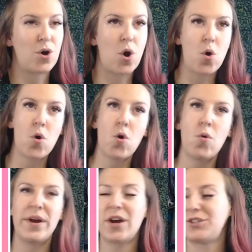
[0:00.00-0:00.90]
Oh,
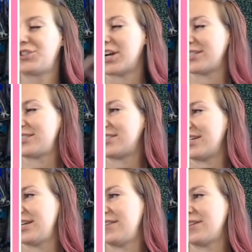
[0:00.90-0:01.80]
we got
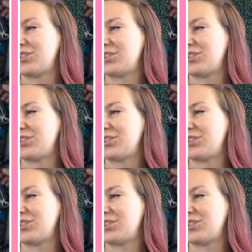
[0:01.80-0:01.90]
Justin in the